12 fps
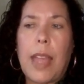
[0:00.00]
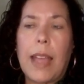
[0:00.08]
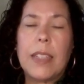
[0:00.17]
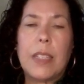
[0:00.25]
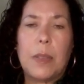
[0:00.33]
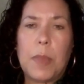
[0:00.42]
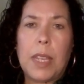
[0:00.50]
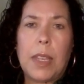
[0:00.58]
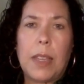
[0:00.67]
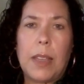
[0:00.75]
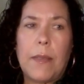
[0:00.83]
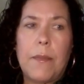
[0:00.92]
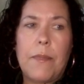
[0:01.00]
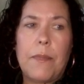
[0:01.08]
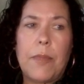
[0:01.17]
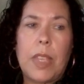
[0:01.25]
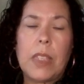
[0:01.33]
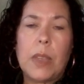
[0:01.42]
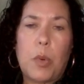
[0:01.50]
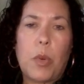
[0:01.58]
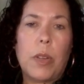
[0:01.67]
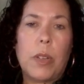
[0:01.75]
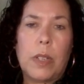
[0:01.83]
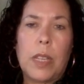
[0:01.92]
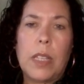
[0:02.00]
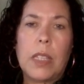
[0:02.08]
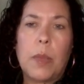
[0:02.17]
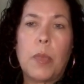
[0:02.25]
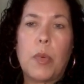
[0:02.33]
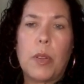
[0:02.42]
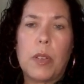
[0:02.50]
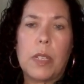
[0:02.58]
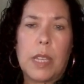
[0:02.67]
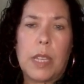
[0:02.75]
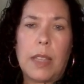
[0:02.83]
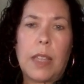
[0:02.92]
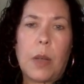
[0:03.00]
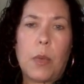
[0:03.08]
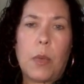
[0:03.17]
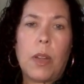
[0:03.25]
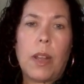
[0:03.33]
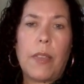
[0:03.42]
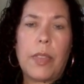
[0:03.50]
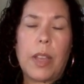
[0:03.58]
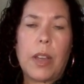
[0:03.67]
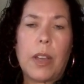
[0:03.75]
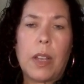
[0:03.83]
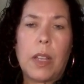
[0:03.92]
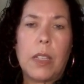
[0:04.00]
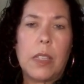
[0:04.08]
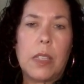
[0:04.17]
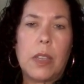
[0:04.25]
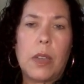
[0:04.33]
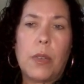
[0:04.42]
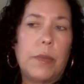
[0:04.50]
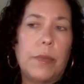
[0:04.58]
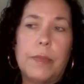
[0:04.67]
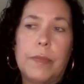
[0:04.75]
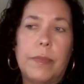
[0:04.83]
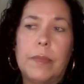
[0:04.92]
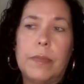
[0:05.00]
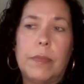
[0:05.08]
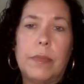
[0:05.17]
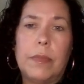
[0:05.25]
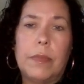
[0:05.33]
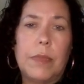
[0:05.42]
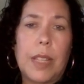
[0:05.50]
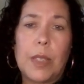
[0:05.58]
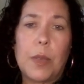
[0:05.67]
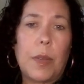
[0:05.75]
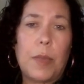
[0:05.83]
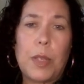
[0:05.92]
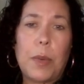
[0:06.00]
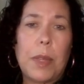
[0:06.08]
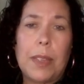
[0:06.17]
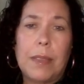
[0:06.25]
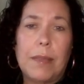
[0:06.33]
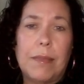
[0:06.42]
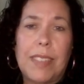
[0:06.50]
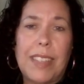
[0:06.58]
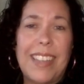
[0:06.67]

that to me is important. It's important to get that word out there. And so that's what I'm doing.